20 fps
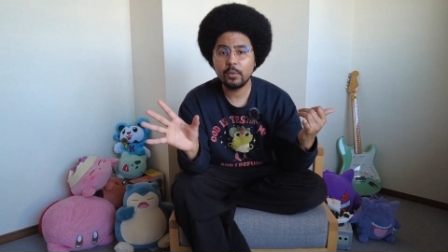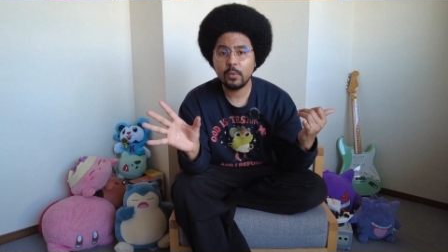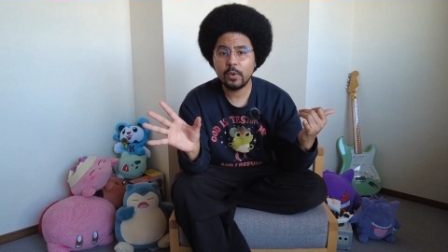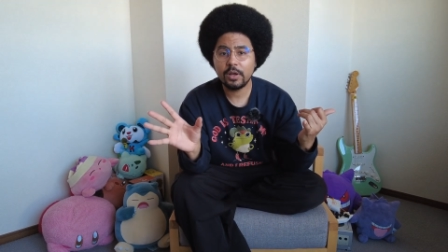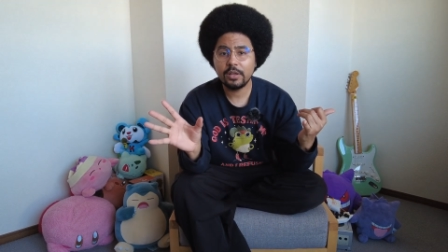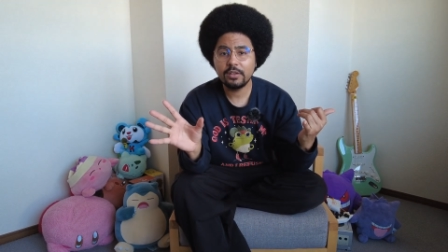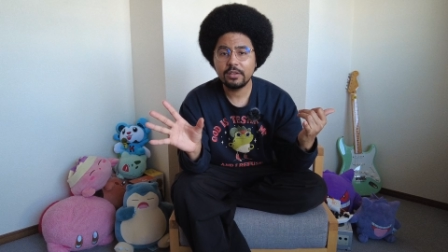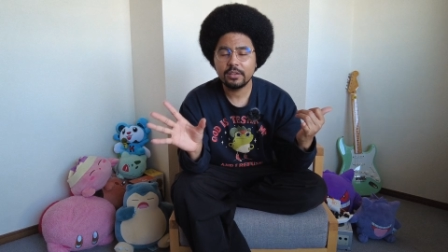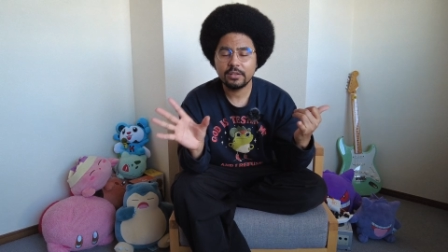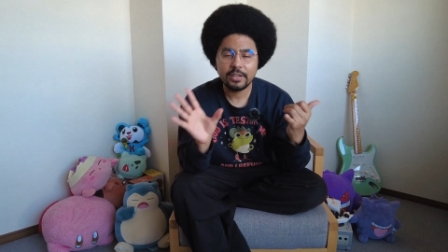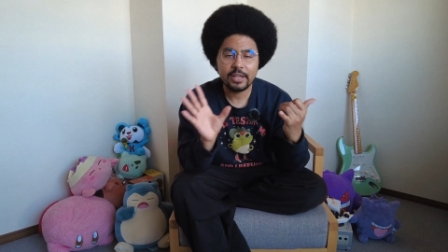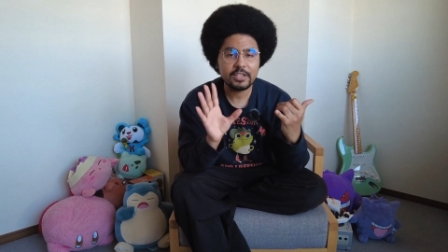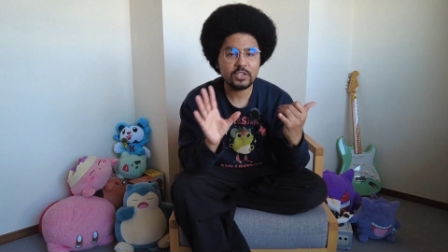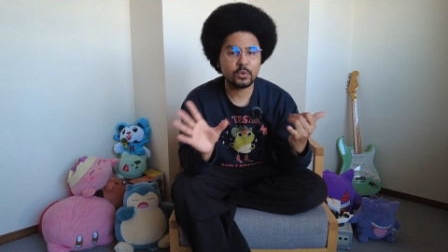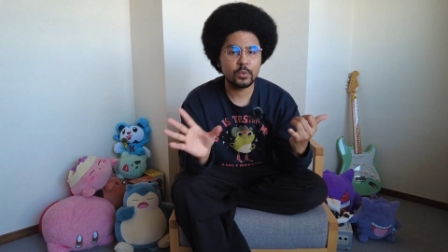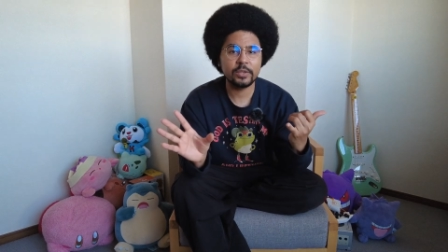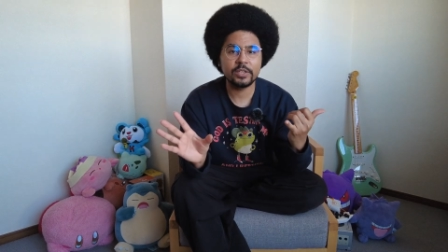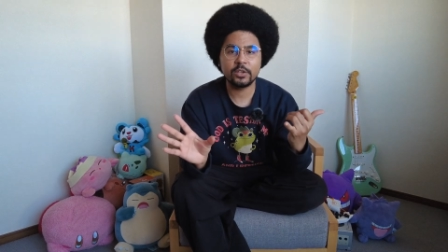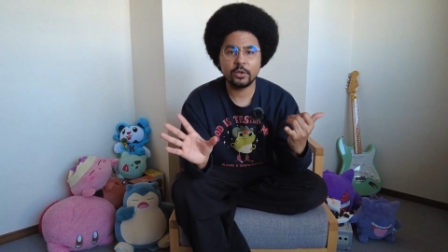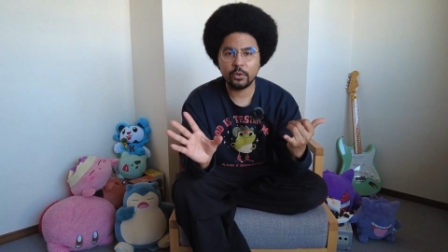one, let's
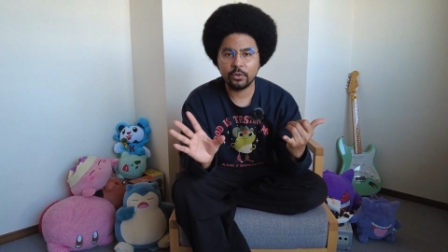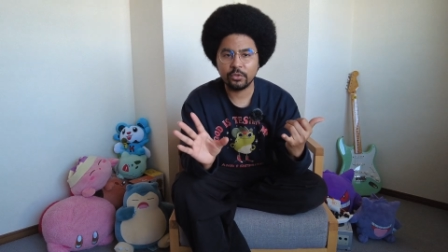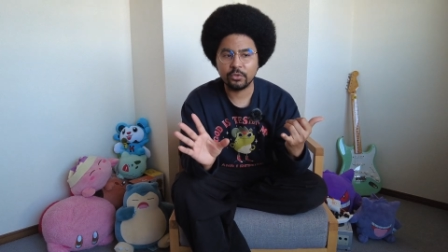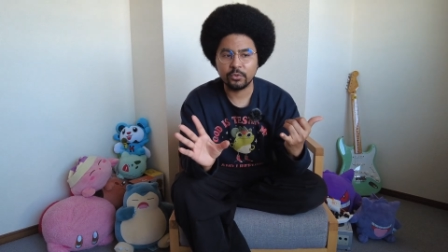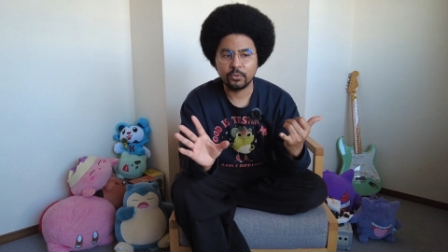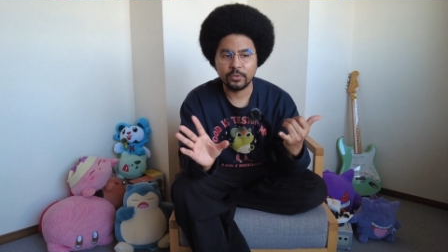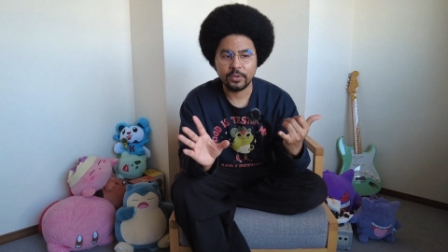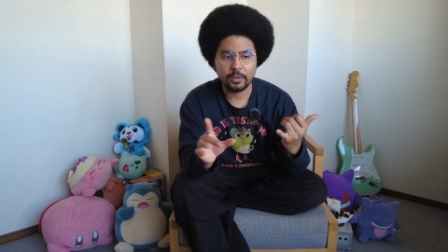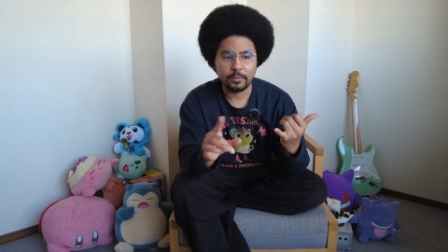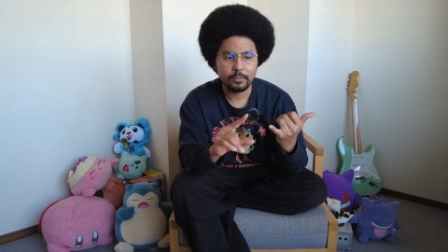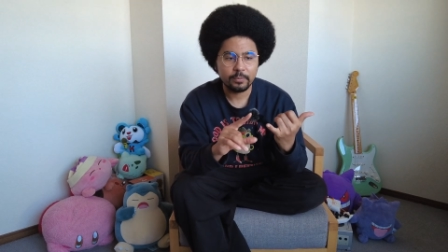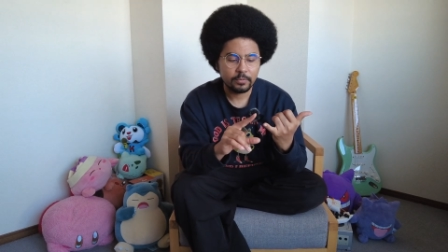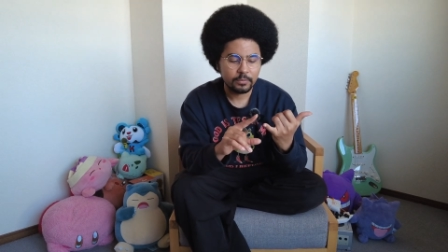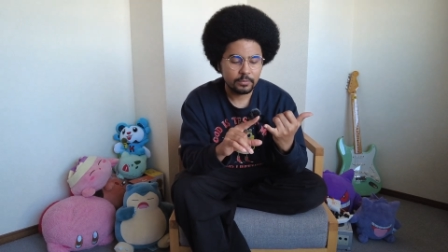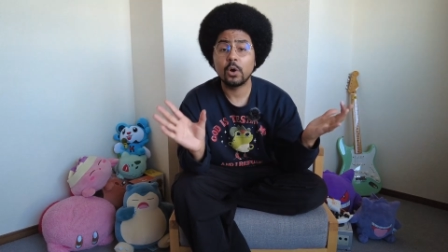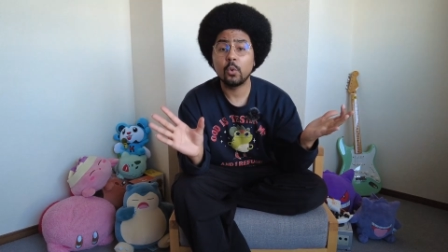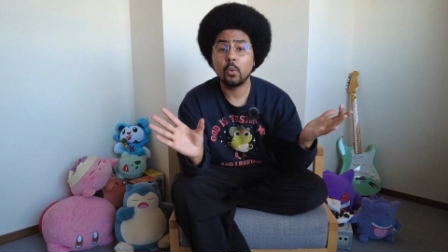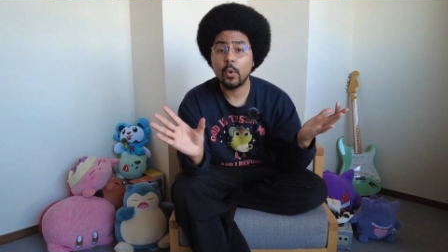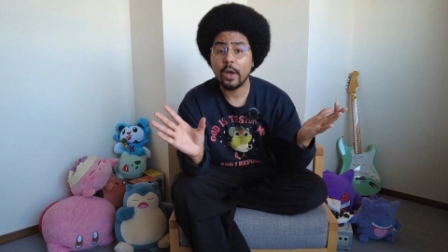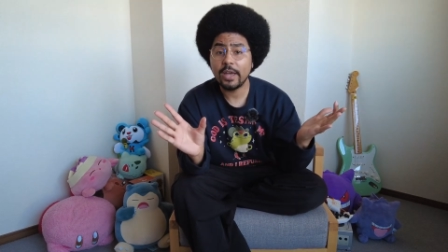quickly go through them.
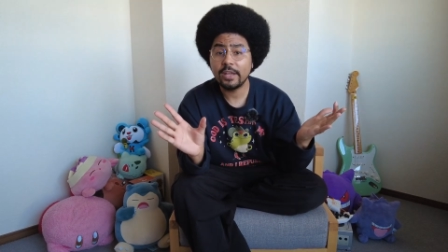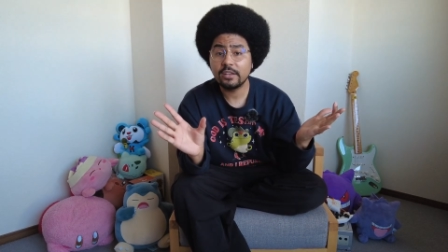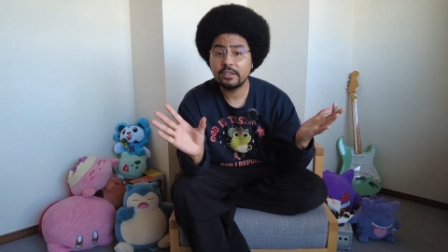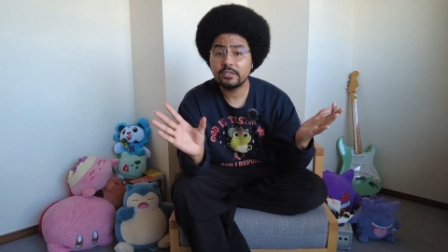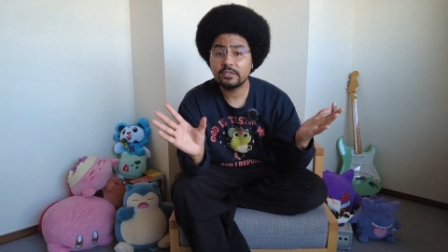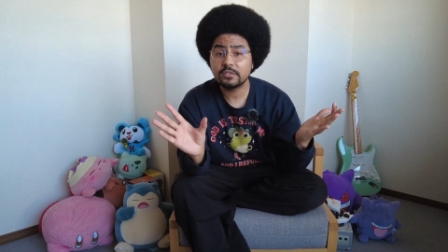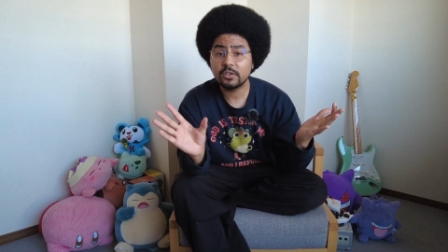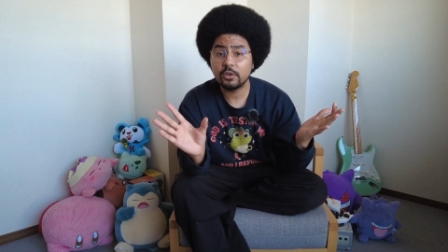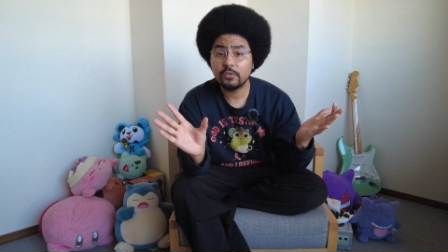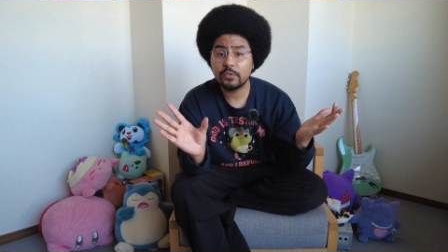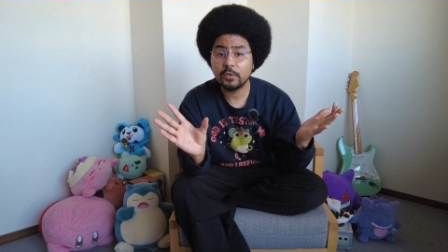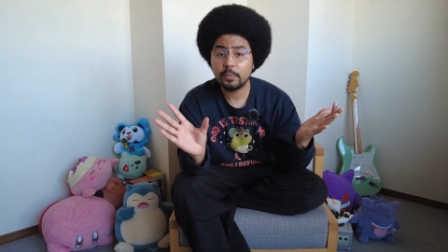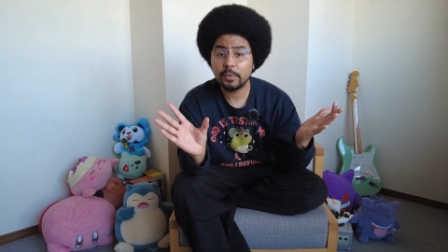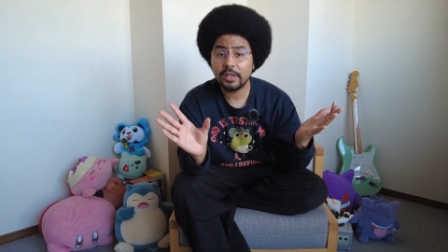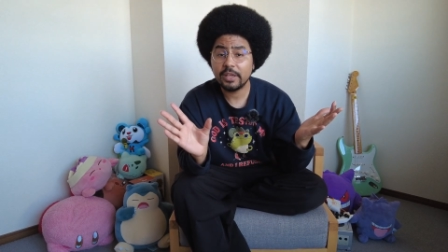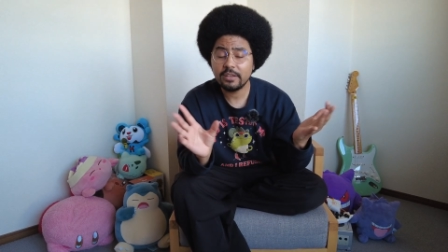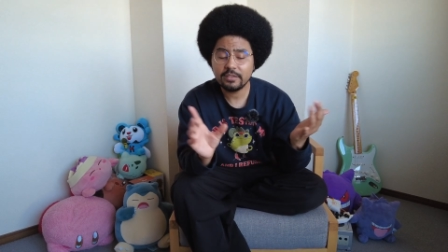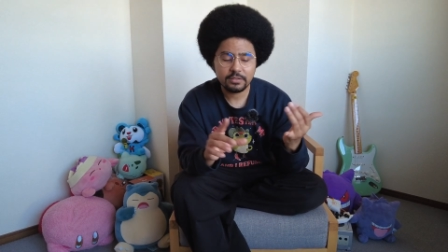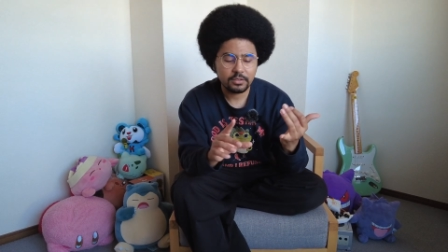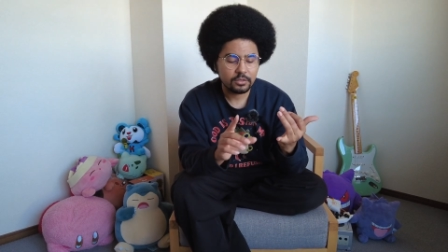Awareness of the
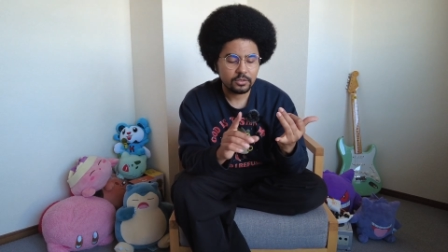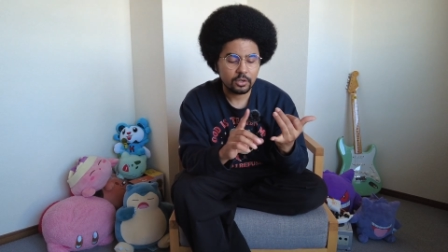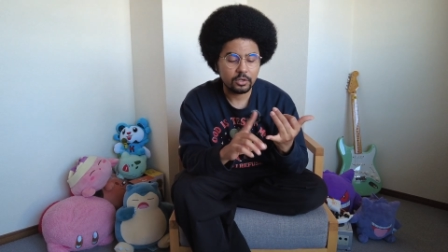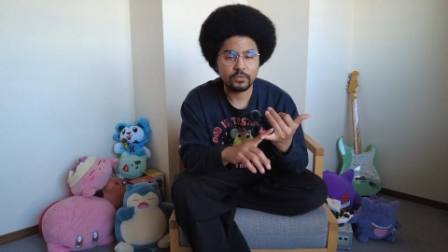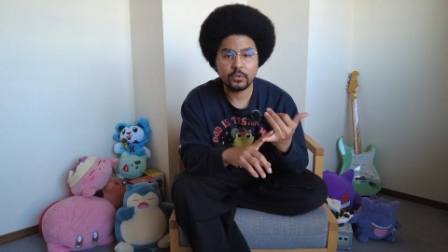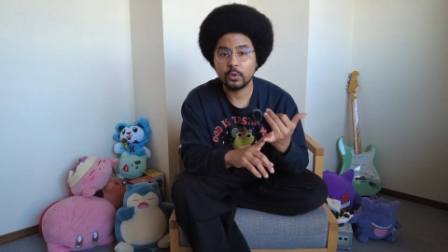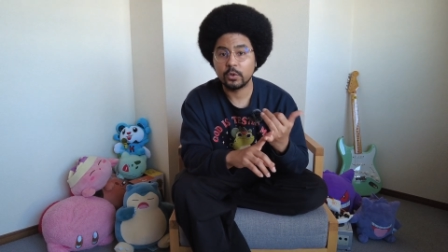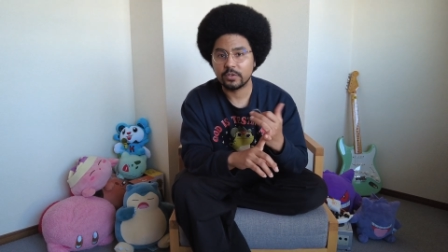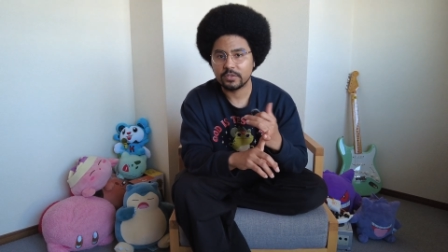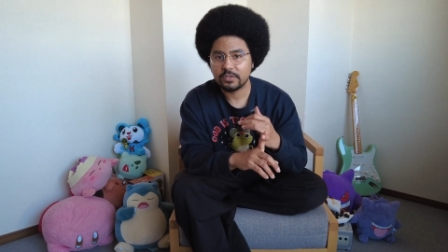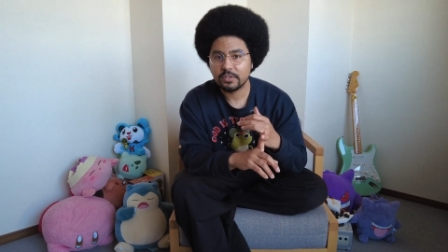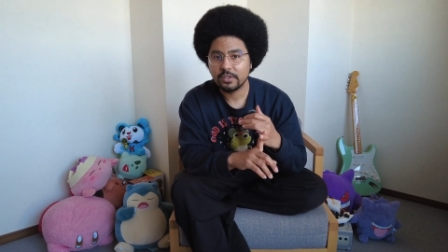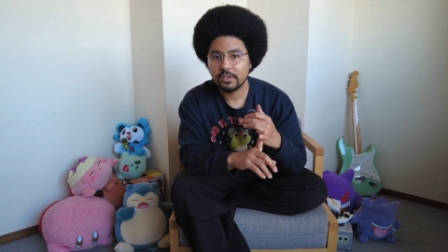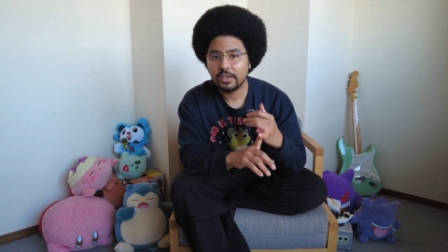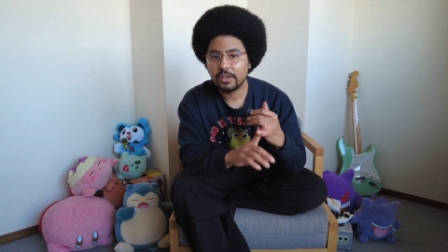place, of course.